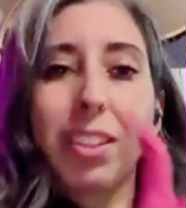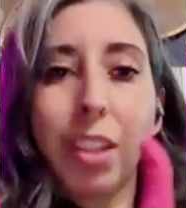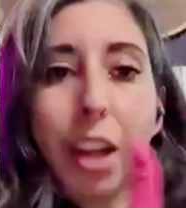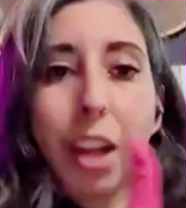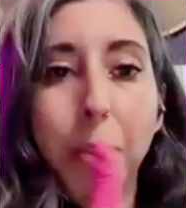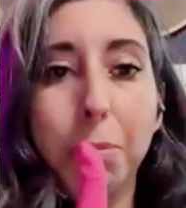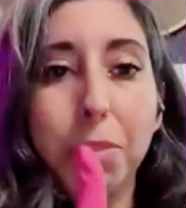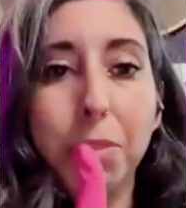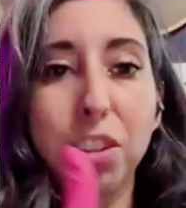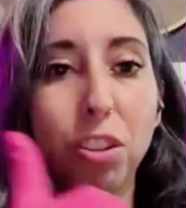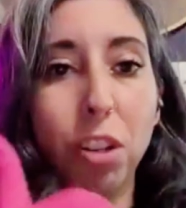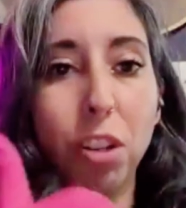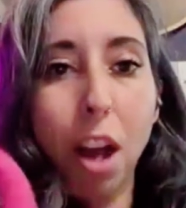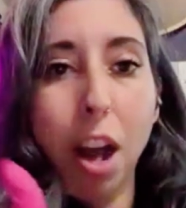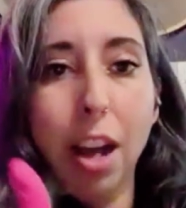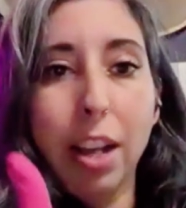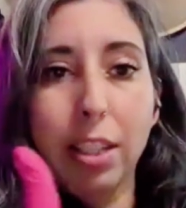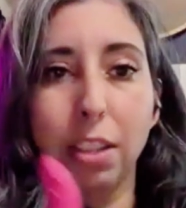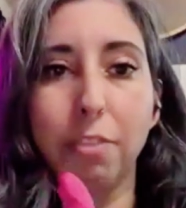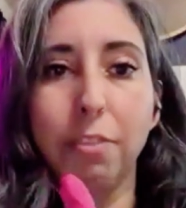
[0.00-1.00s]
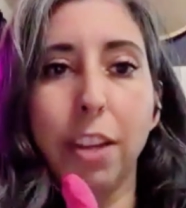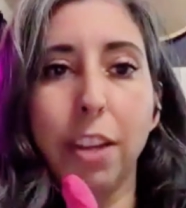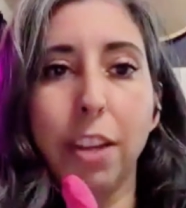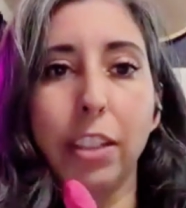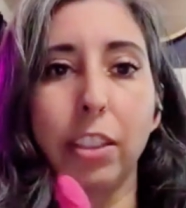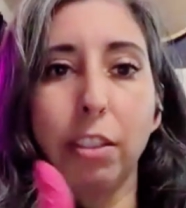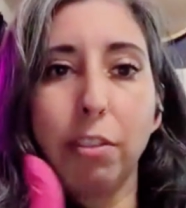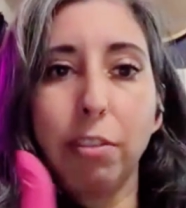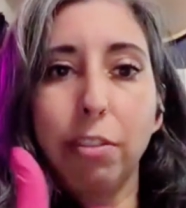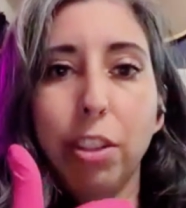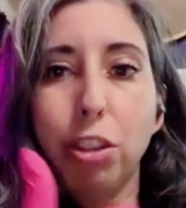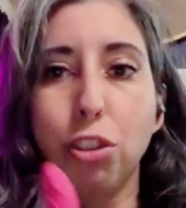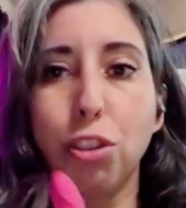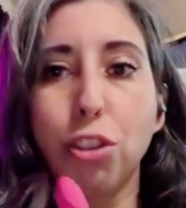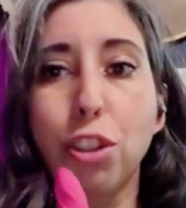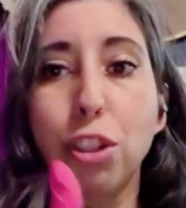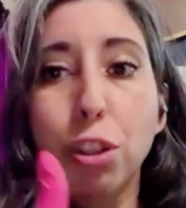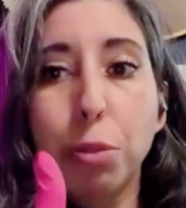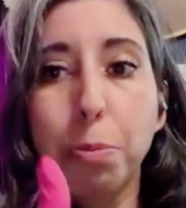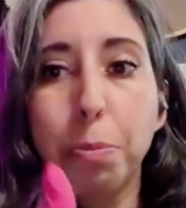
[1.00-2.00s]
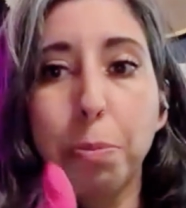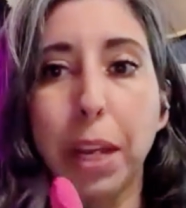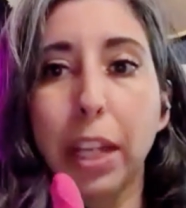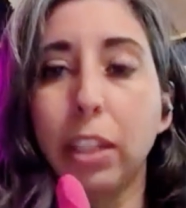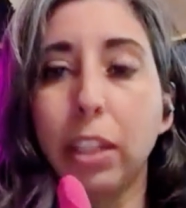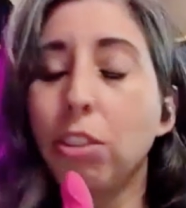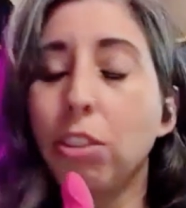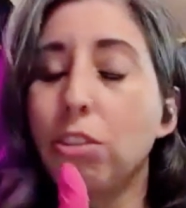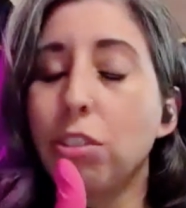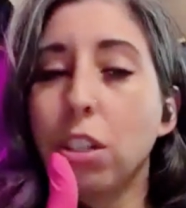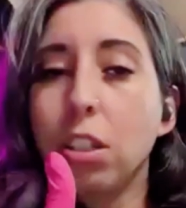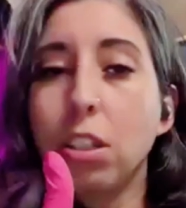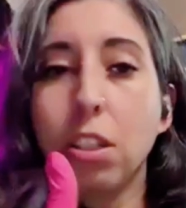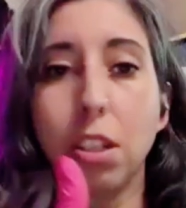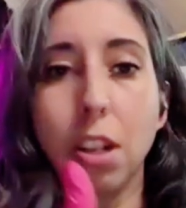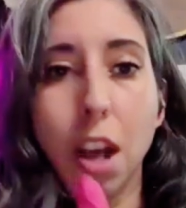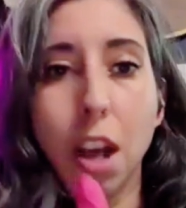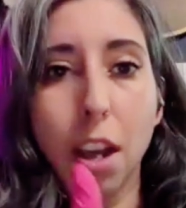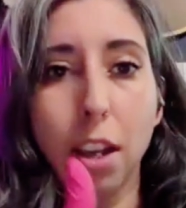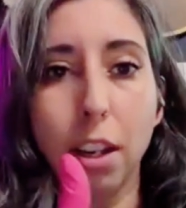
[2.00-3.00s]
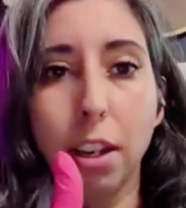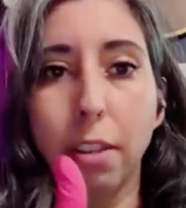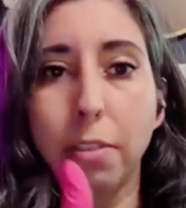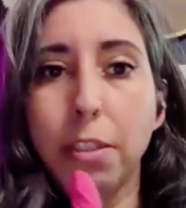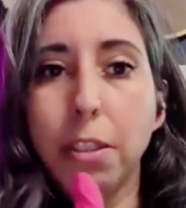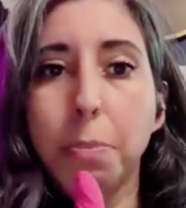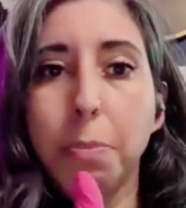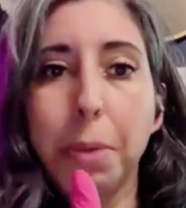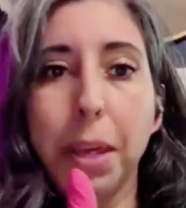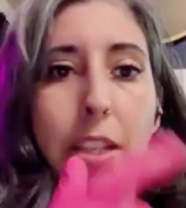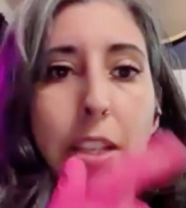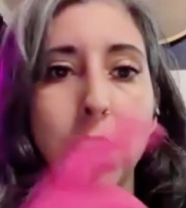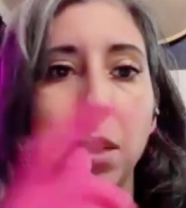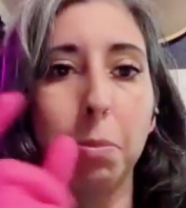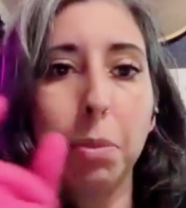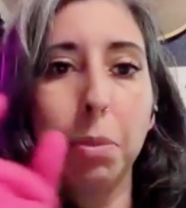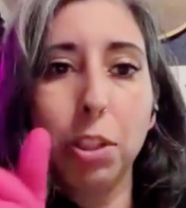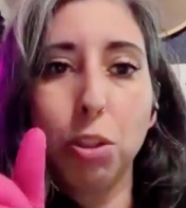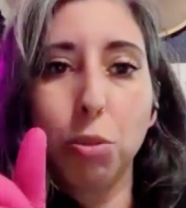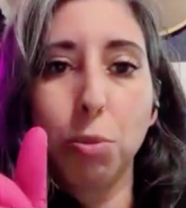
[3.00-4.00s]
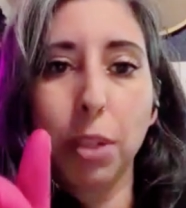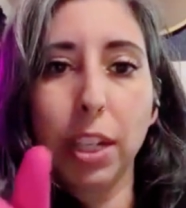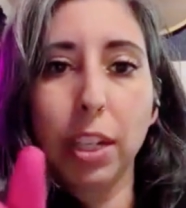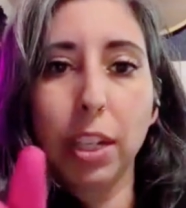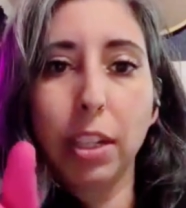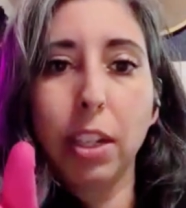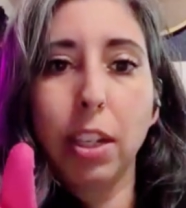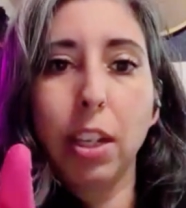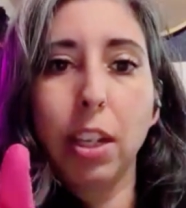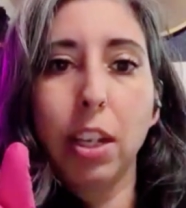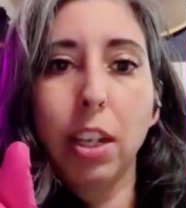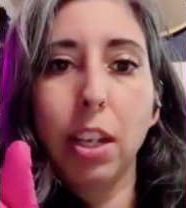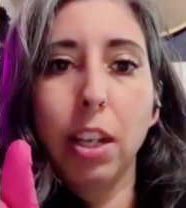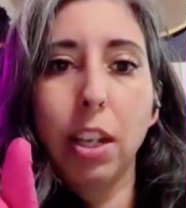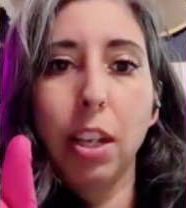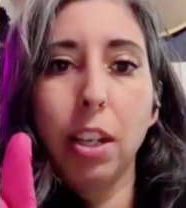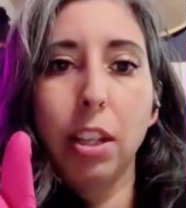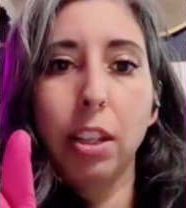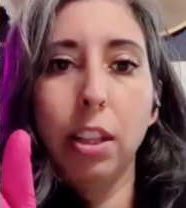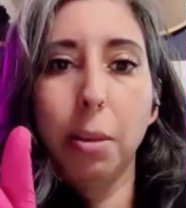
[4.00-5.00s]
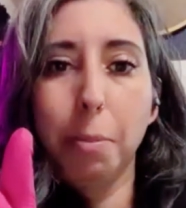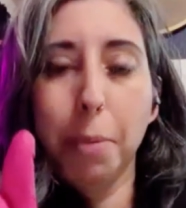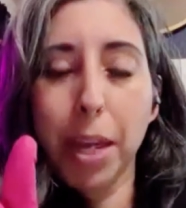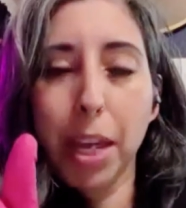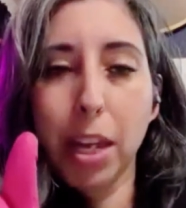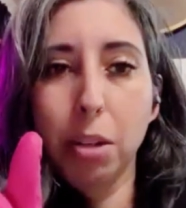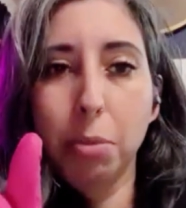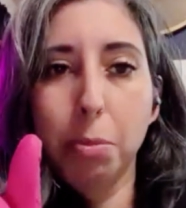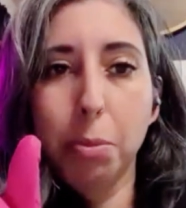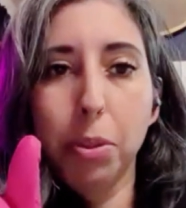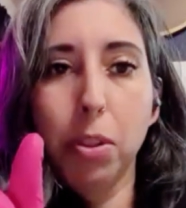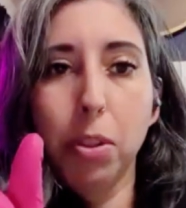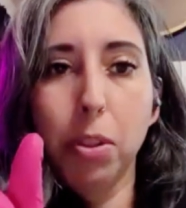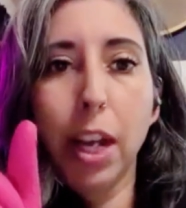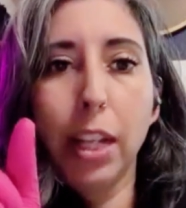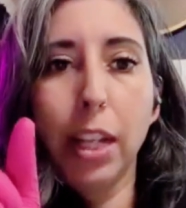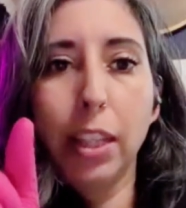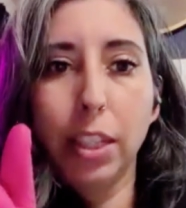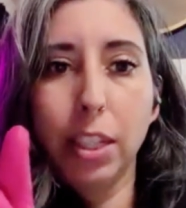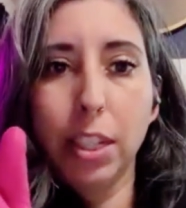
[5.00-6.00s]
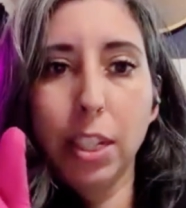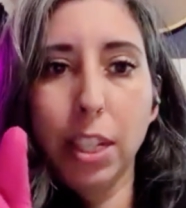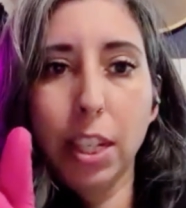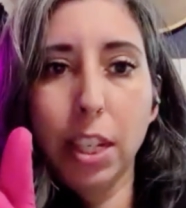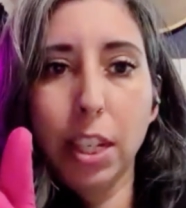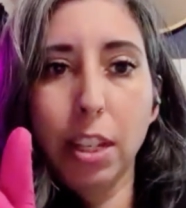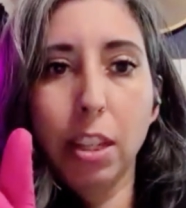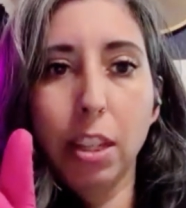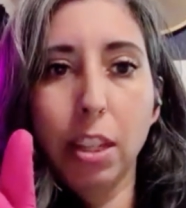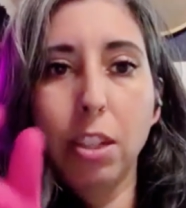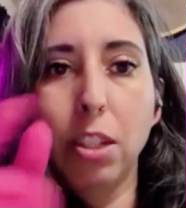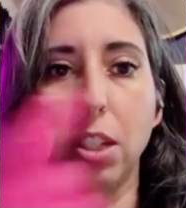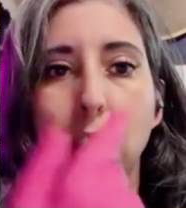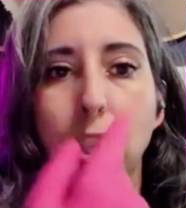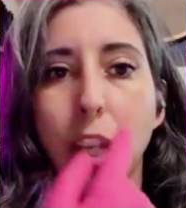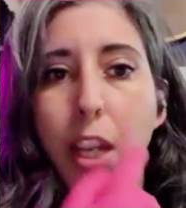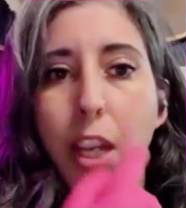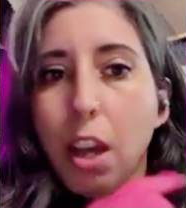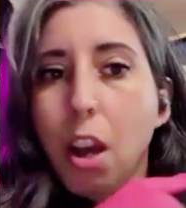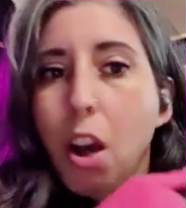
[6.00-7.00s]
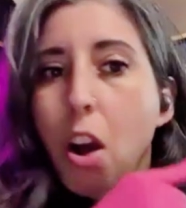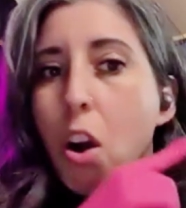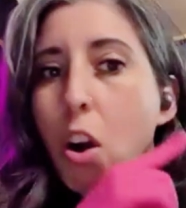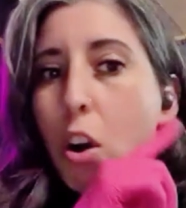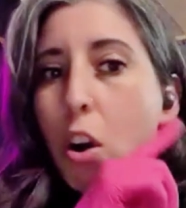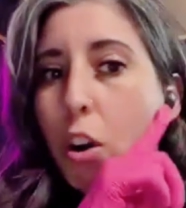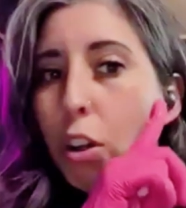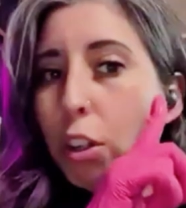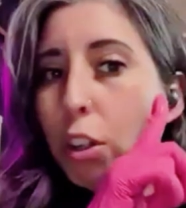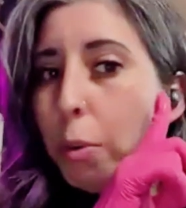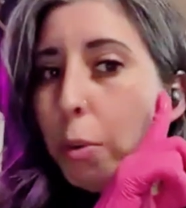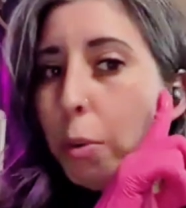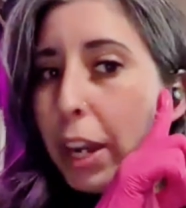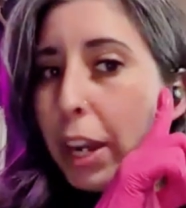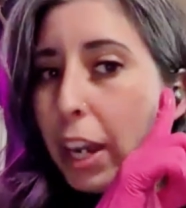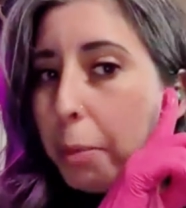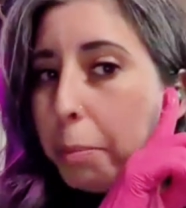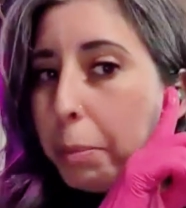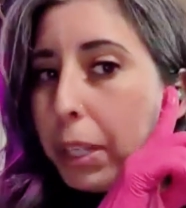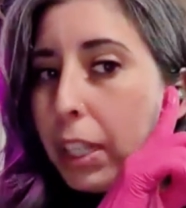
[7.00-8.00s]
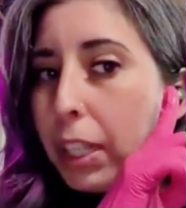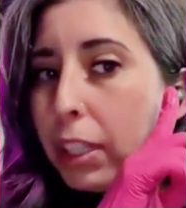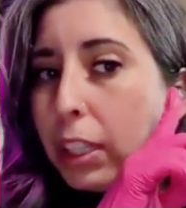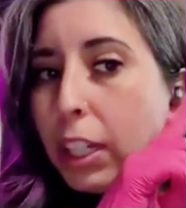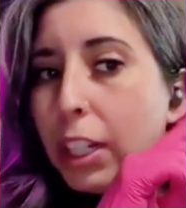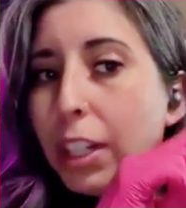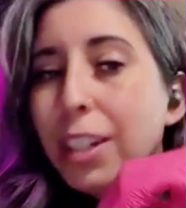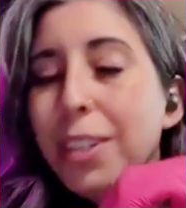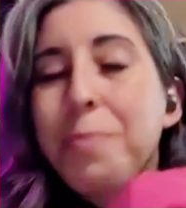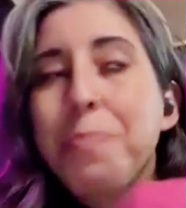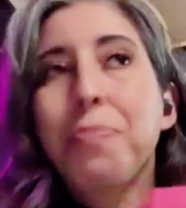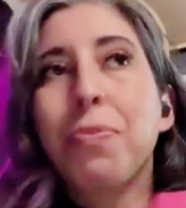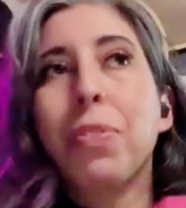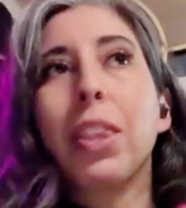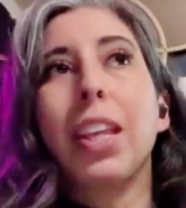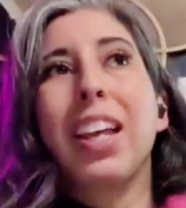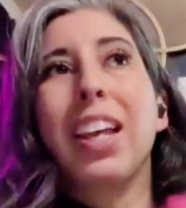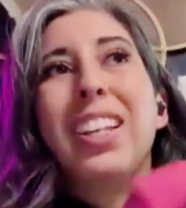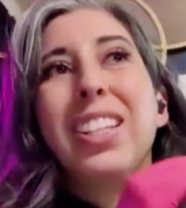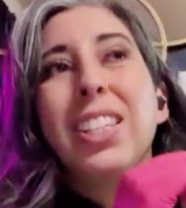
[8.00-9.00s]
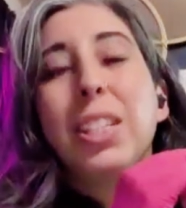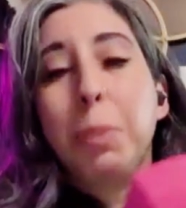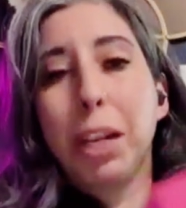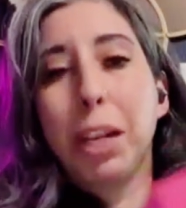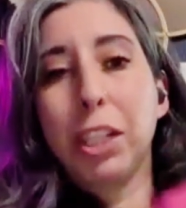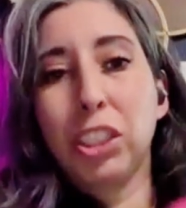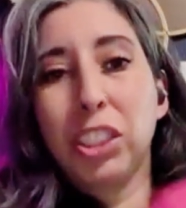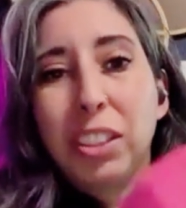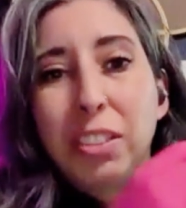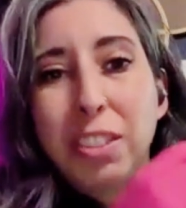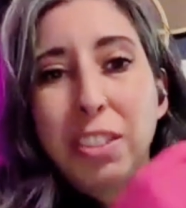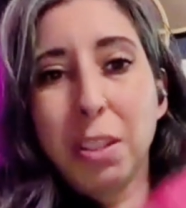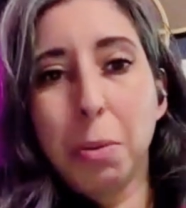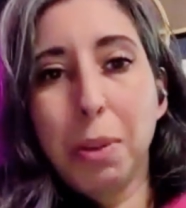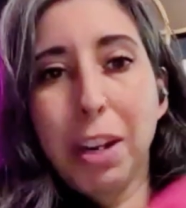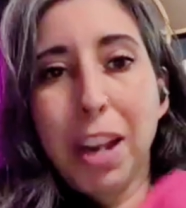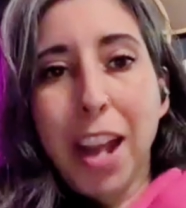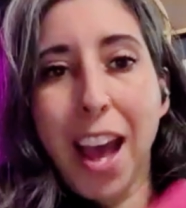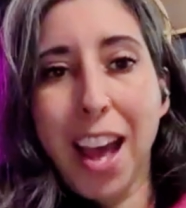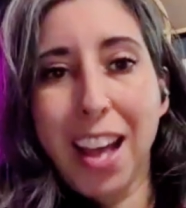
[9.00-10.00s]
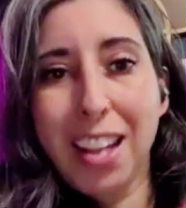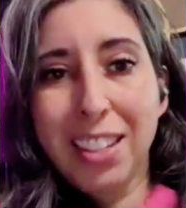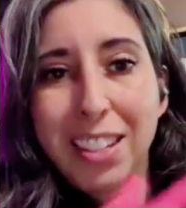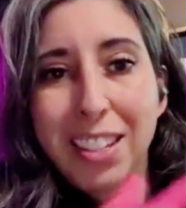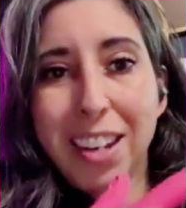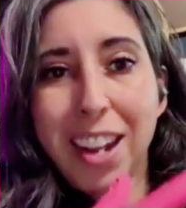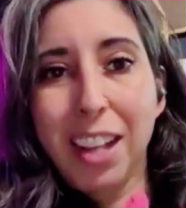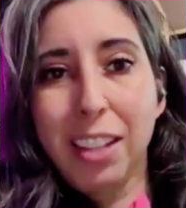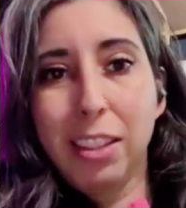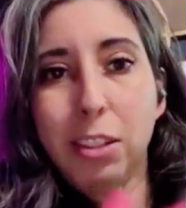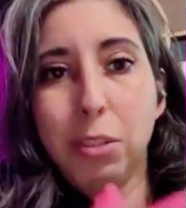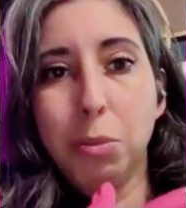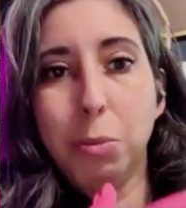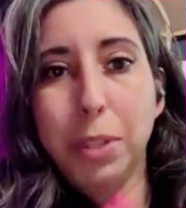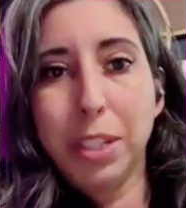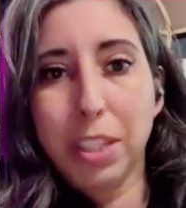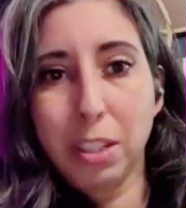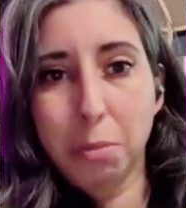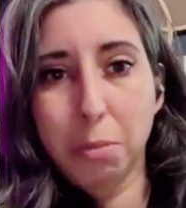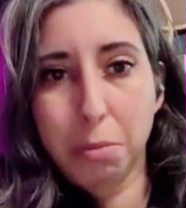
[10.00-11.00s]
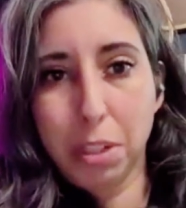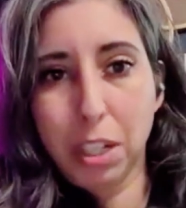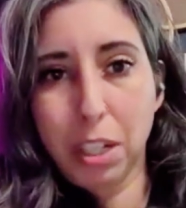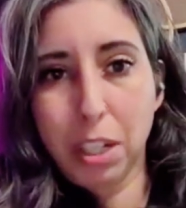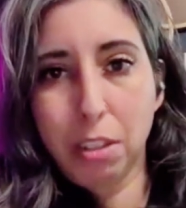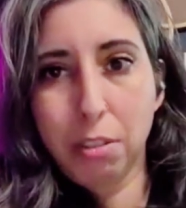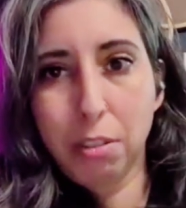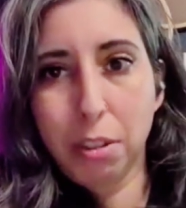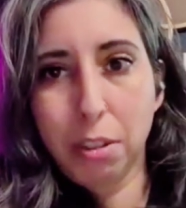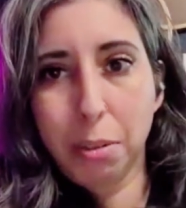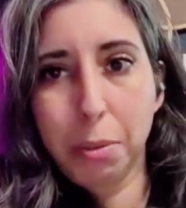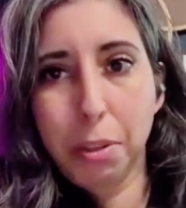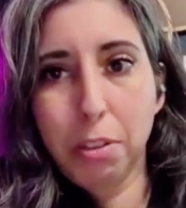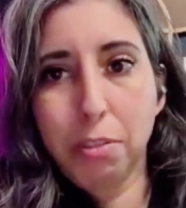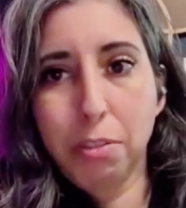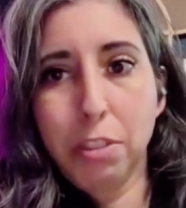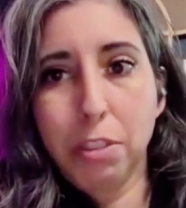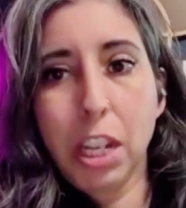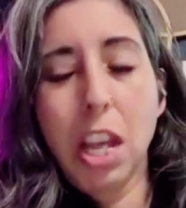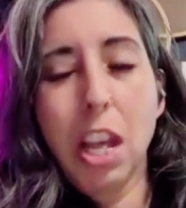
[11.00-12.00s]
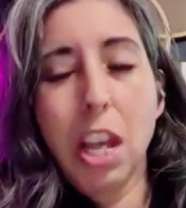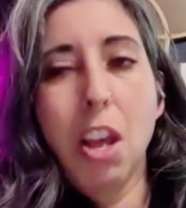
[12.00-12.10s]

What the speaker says: Thumbs are not as effective. They're too big. There's just not enough space in between the mandible and the teeth to get all the way up in there, especially if someone hasn't had their wisdom teeth removed.